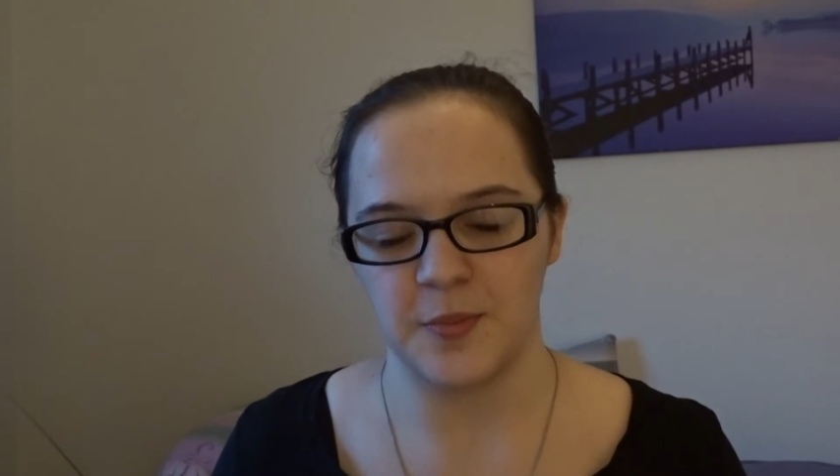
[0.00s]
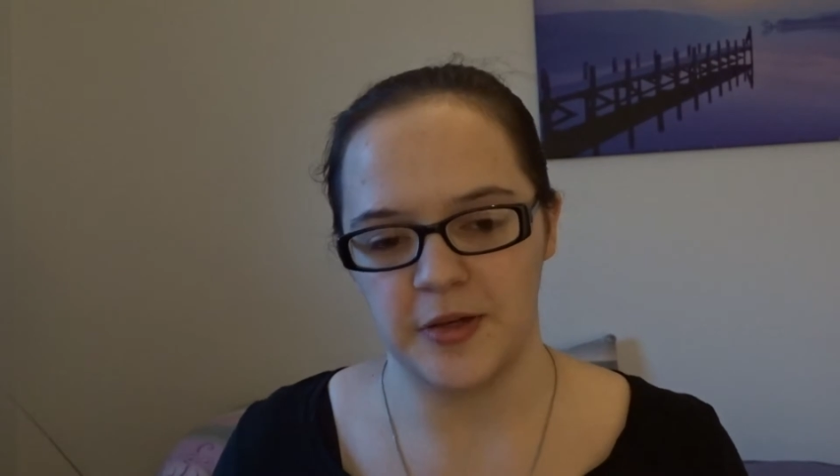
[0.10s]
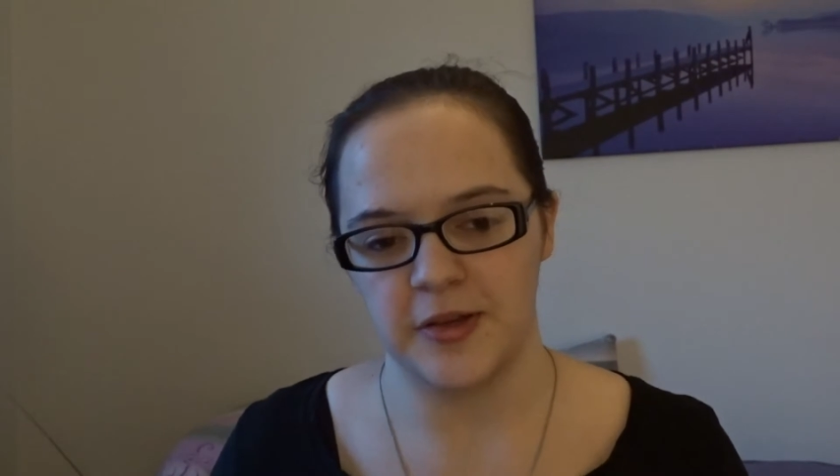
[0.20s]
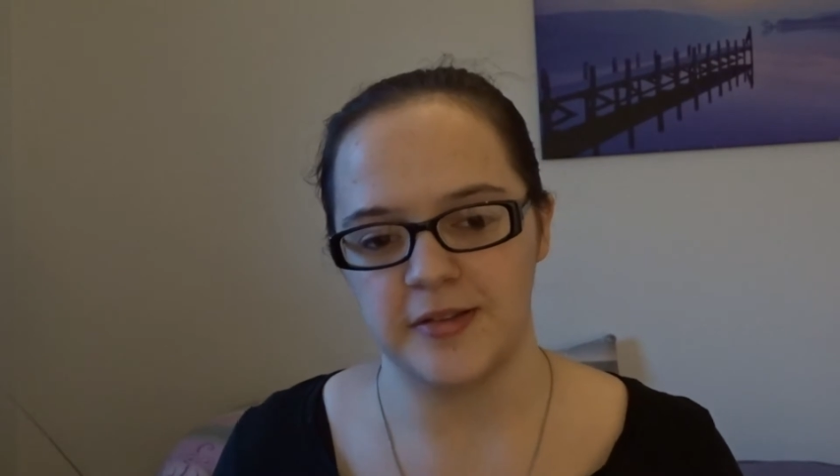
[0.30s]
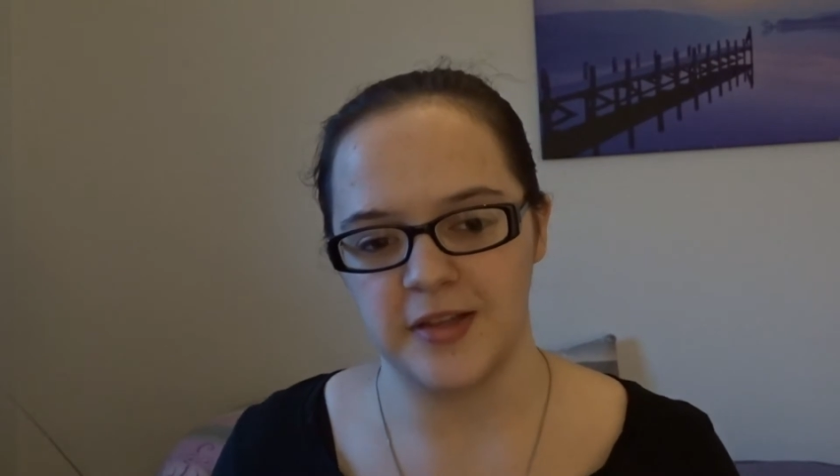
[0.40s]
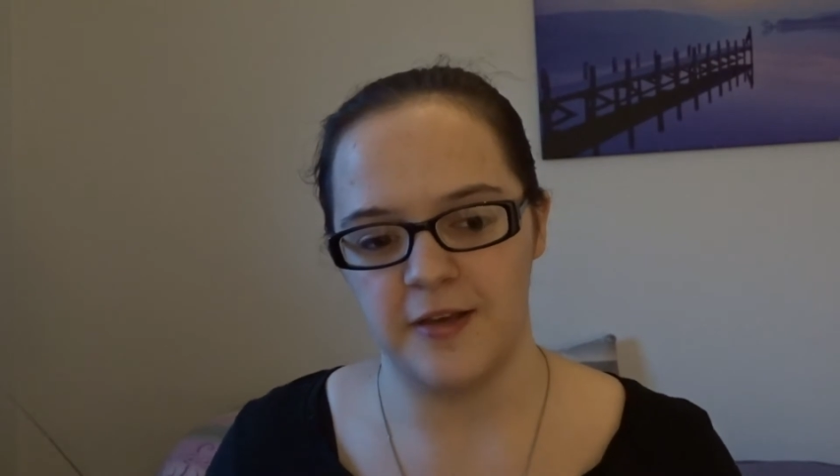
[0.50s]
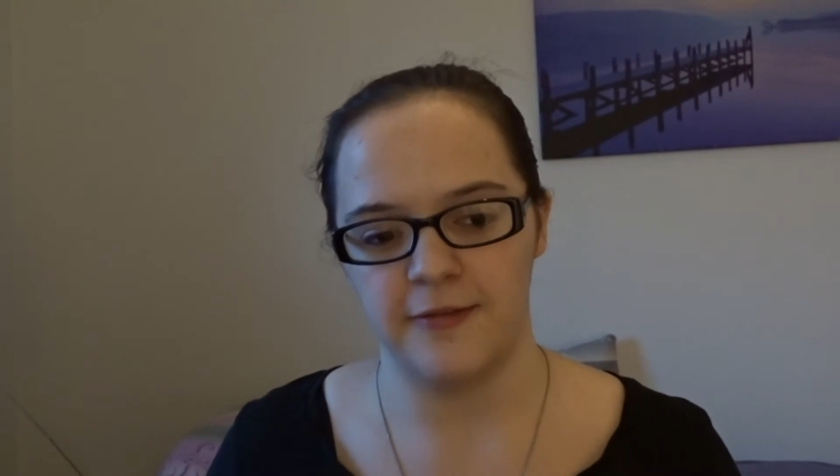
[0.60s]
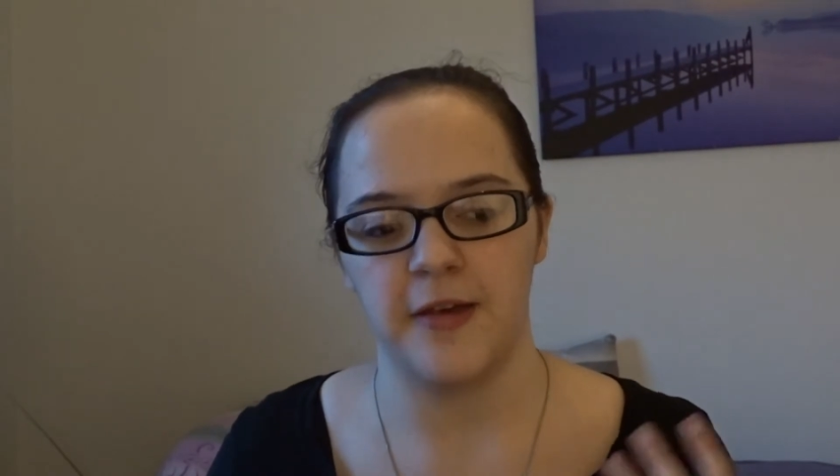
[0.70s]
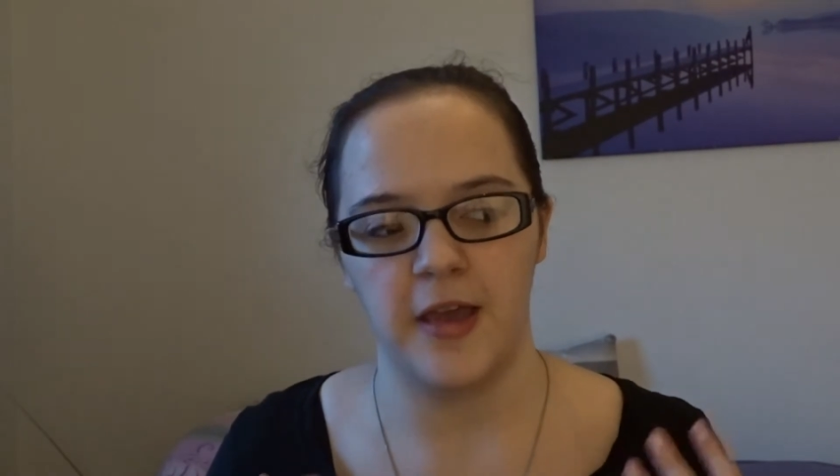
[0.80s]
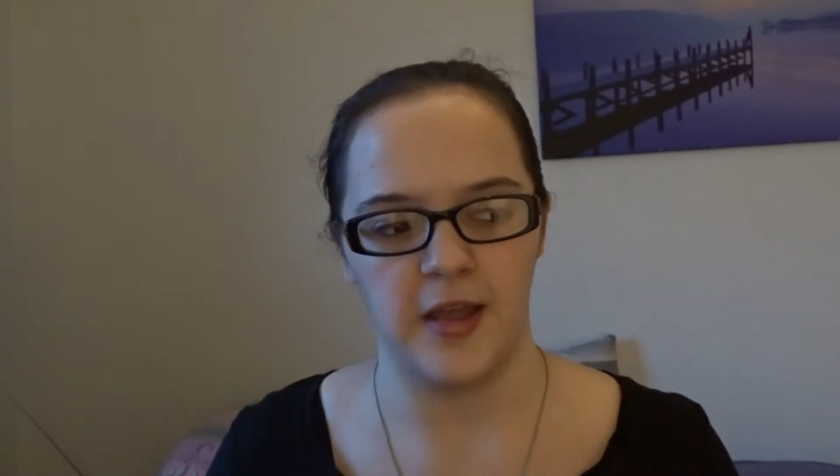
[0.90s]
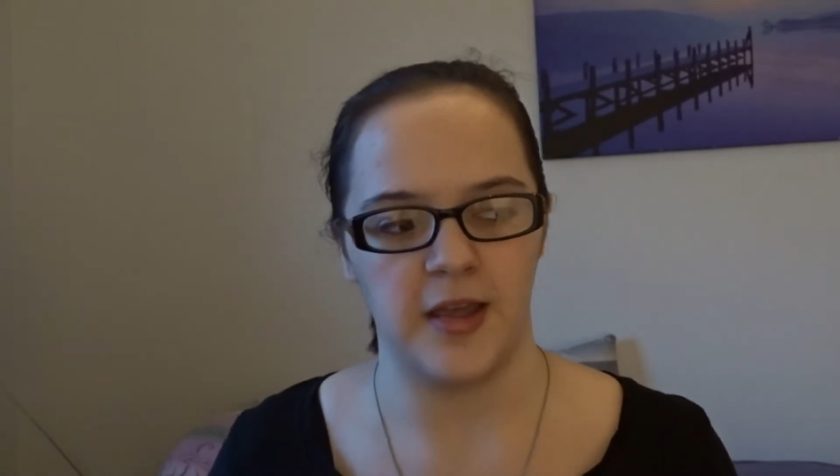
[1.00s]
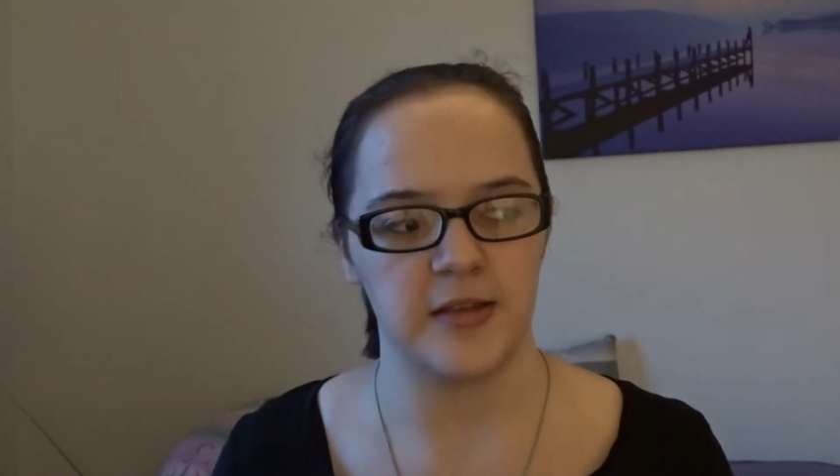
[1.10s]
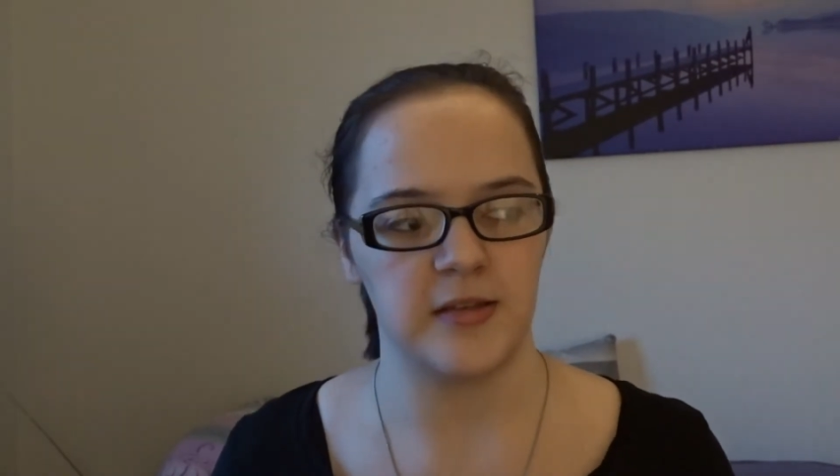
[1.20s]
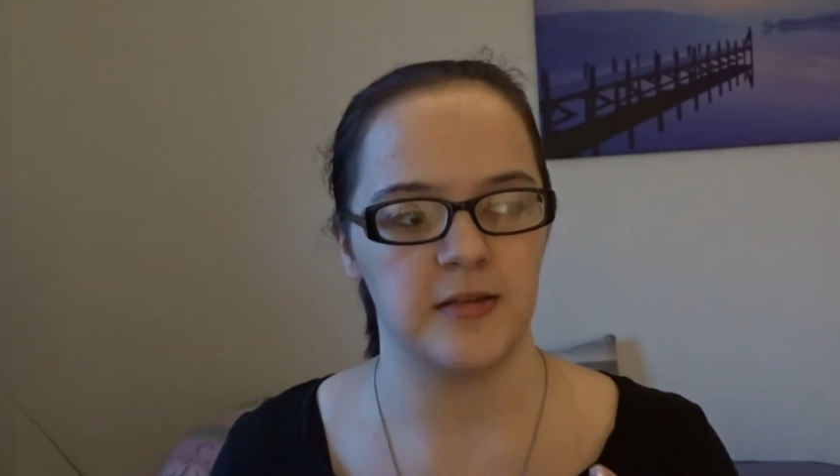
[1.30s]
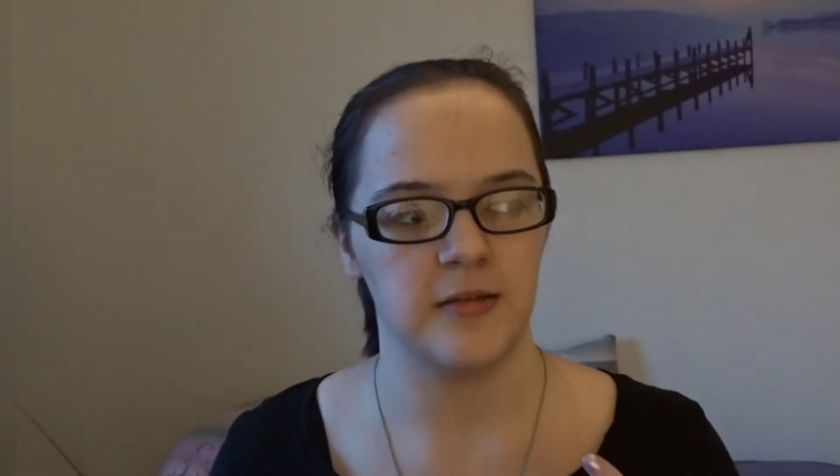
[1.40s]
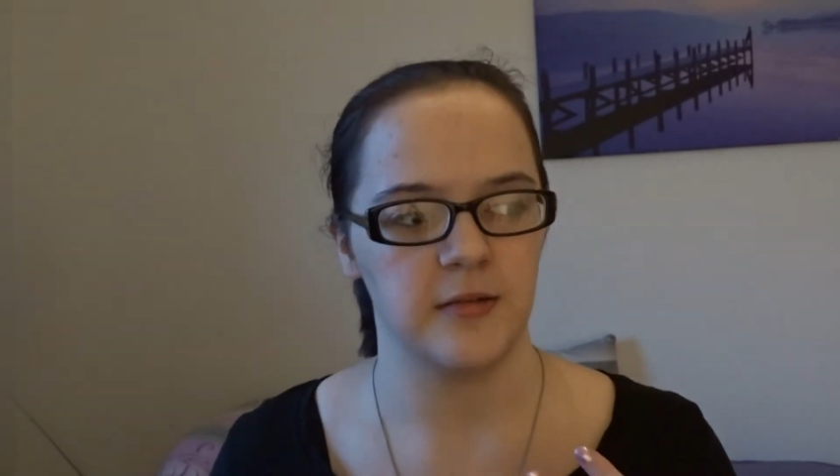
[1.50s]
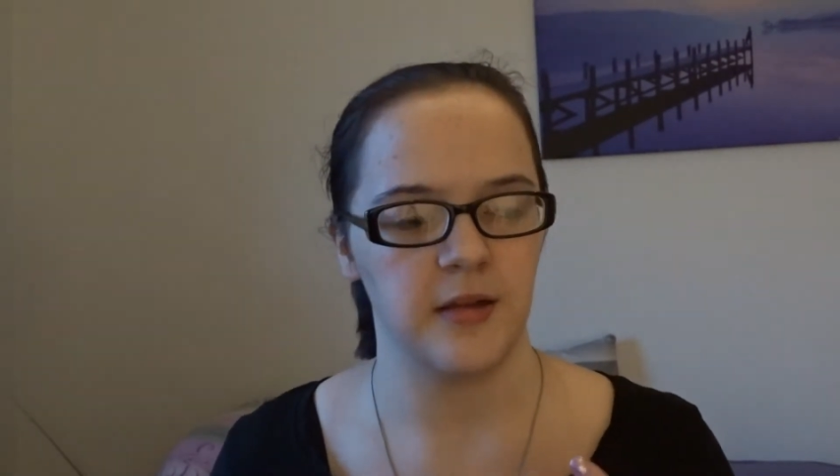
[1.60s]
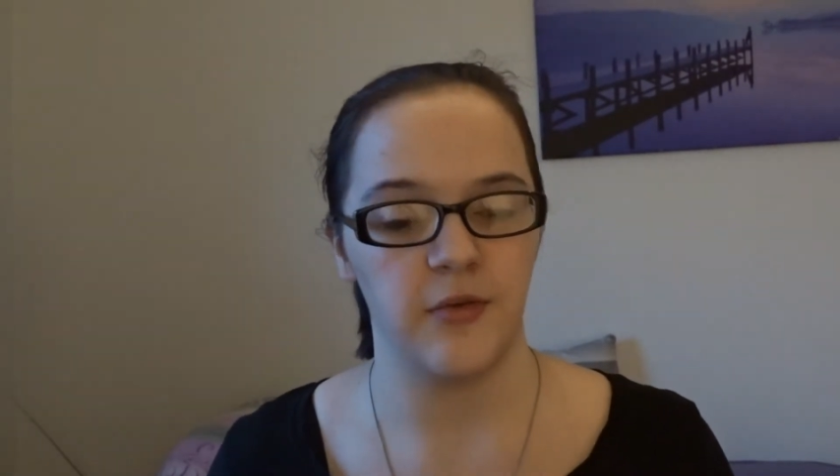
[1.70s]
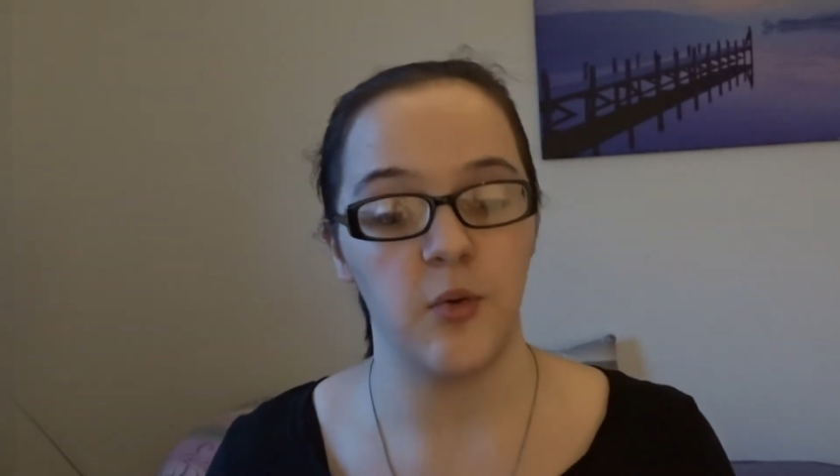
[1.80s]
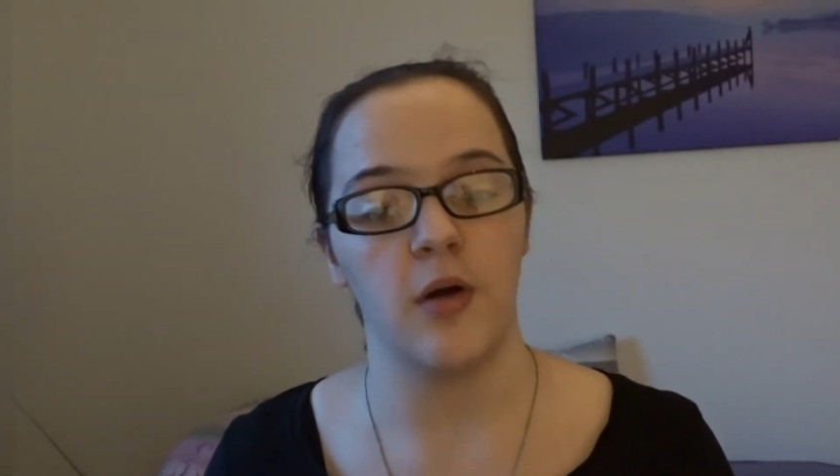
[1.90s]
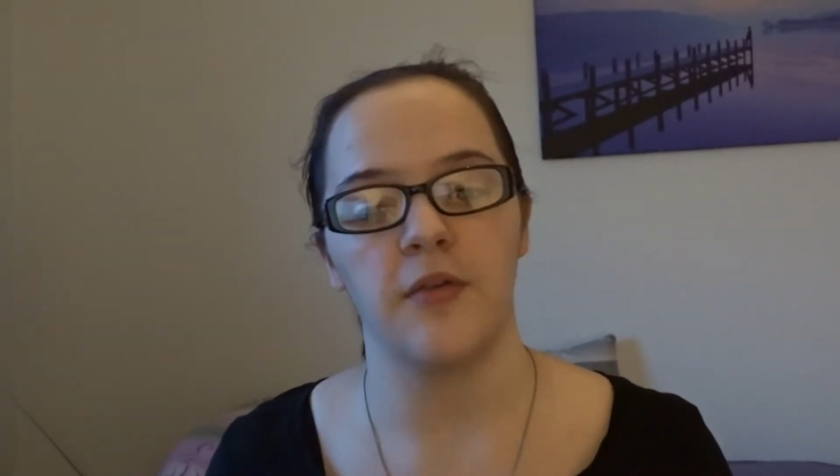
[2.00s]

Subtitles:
because if you are